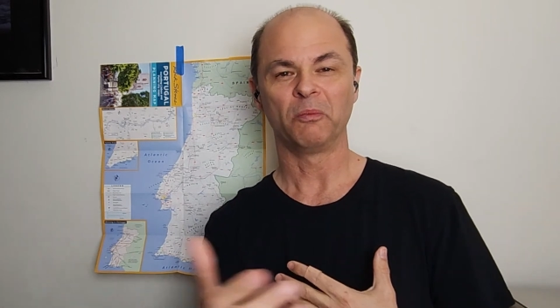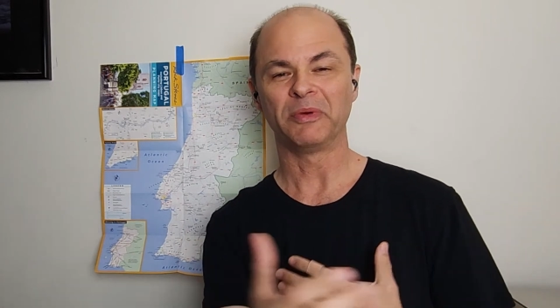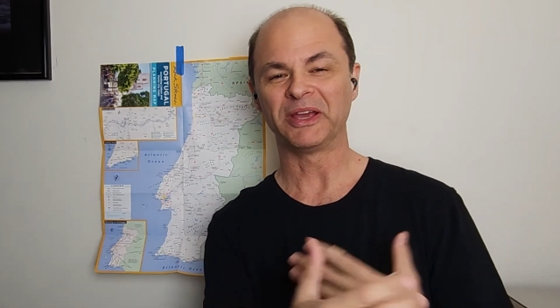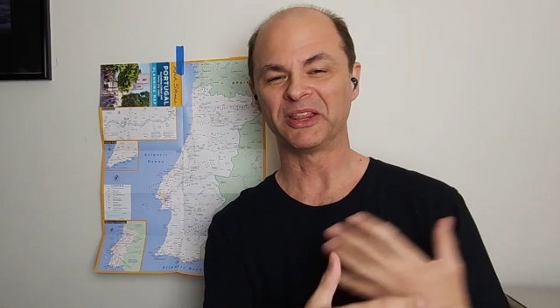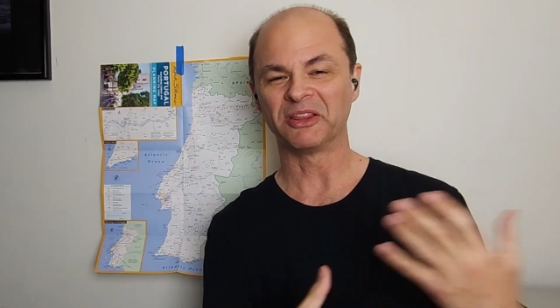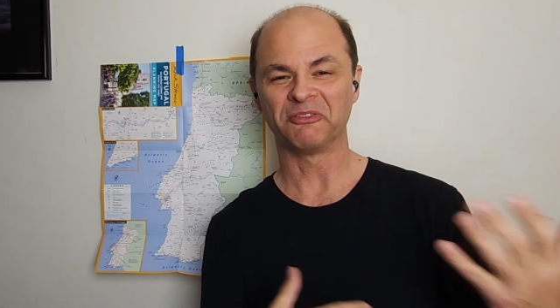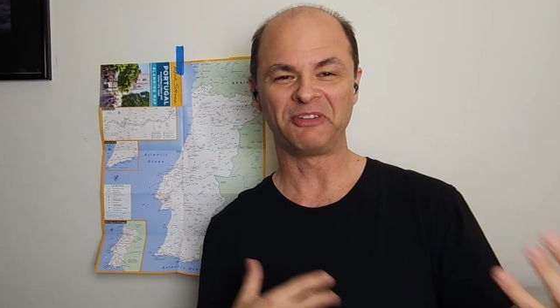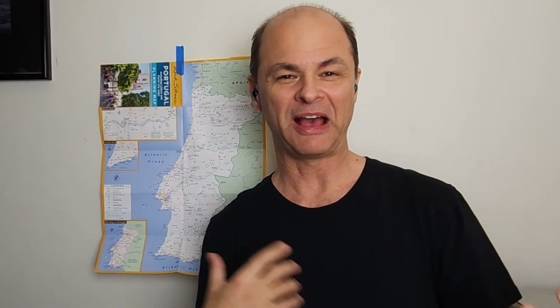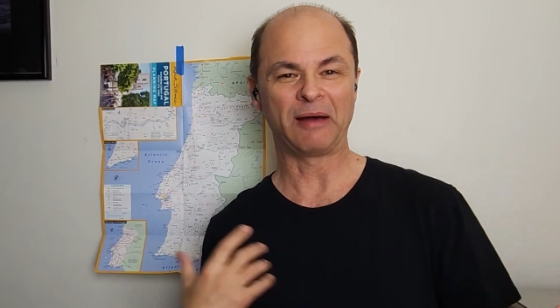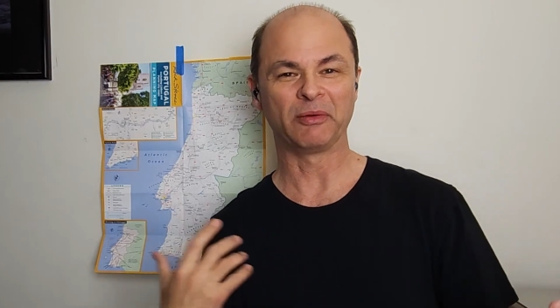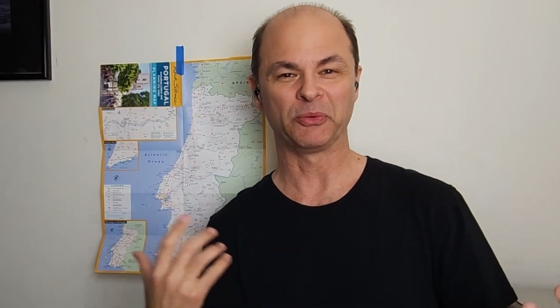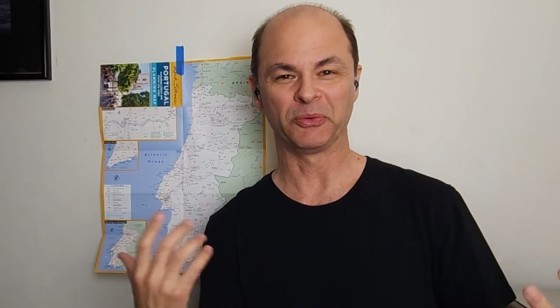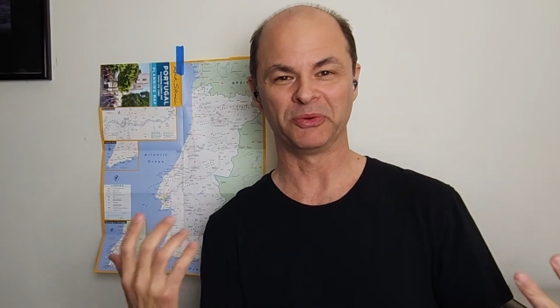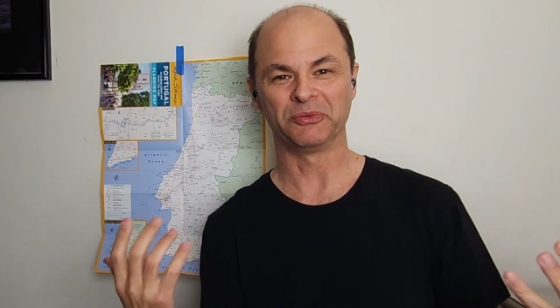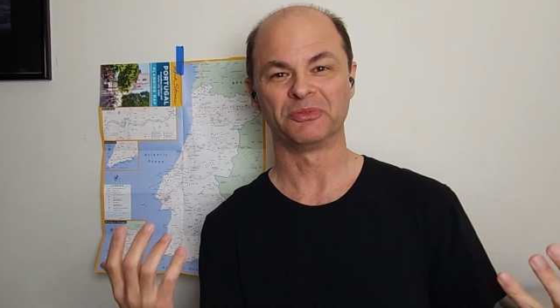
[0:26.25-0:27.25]
we and the
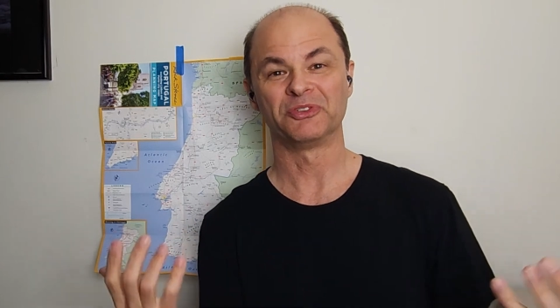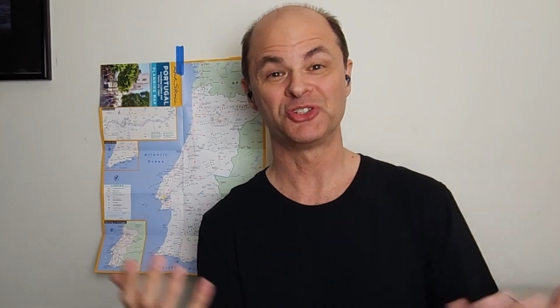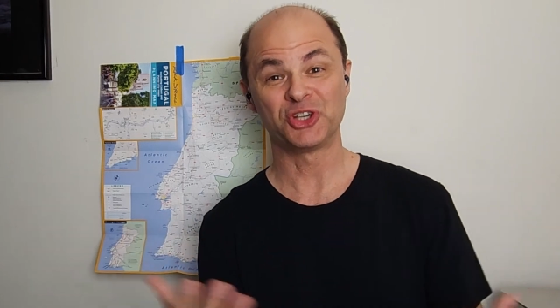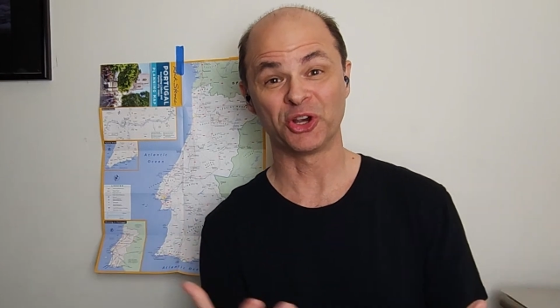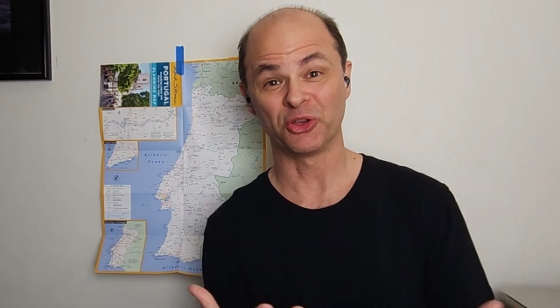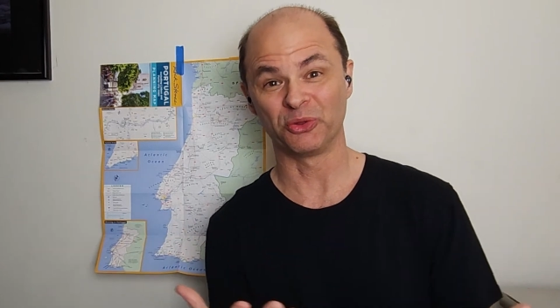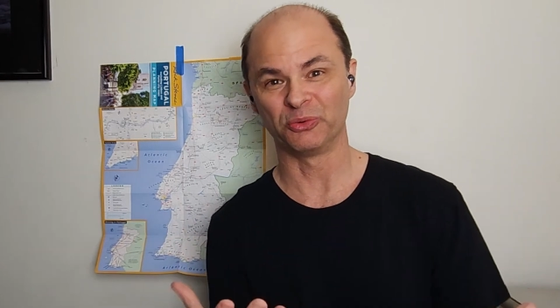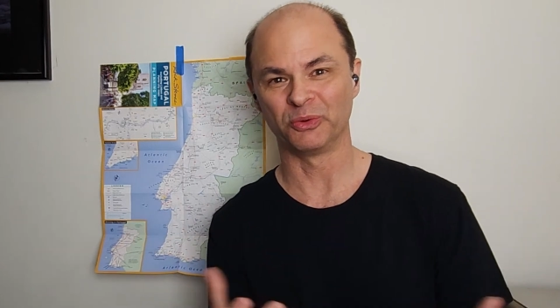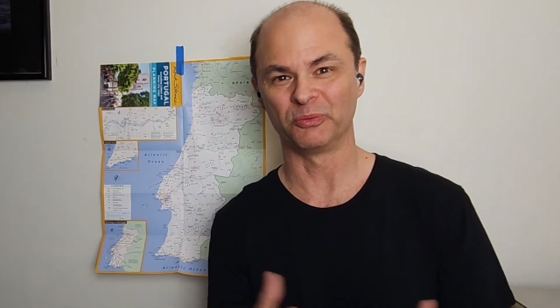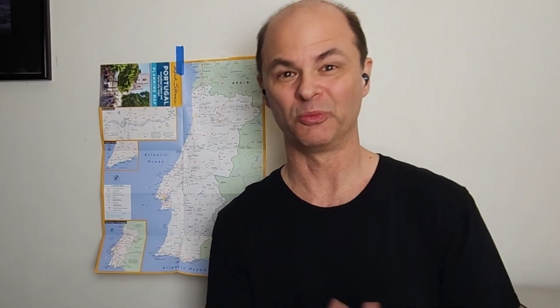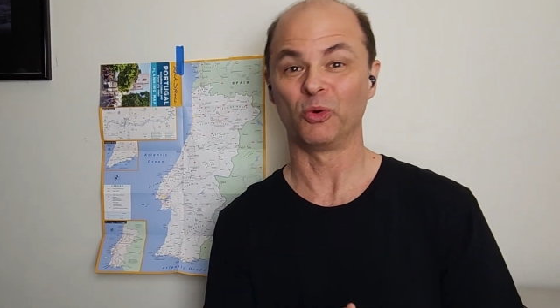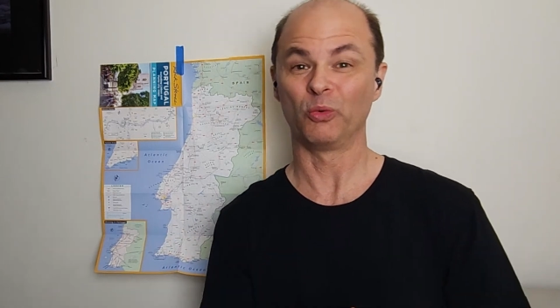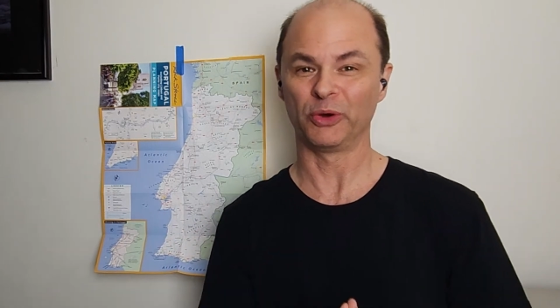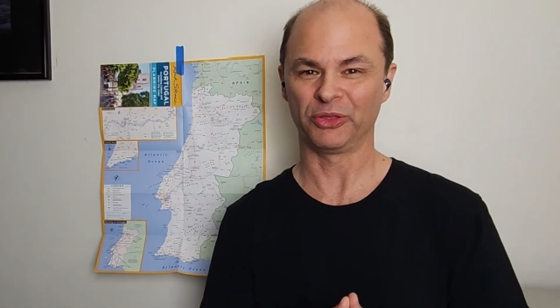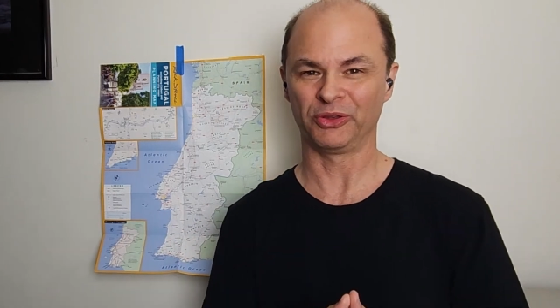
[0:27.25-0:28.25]
family would share the
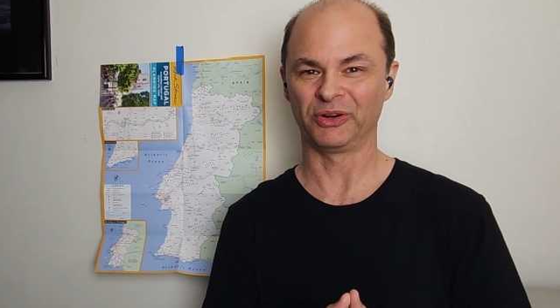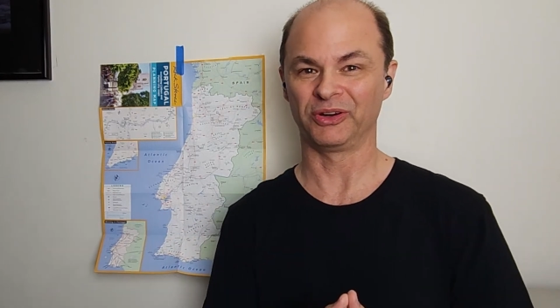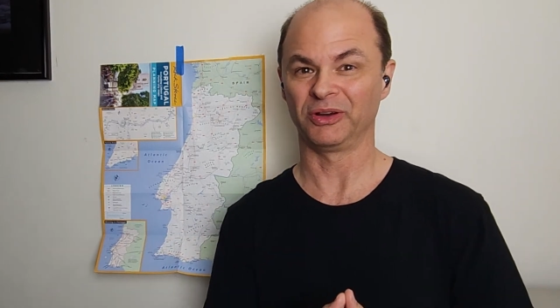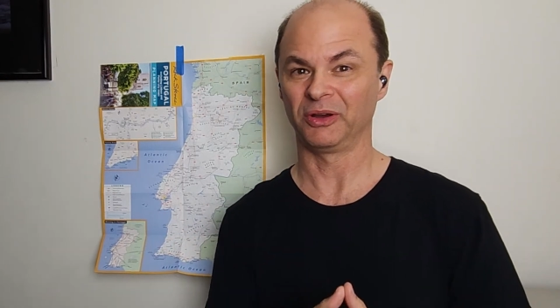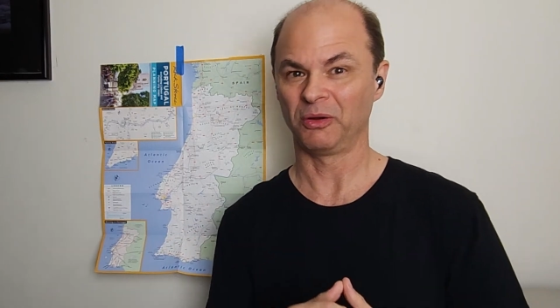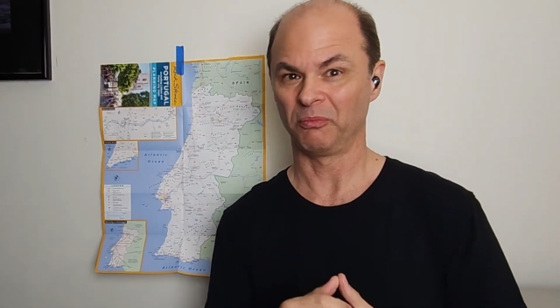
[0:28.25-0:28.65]
room with her,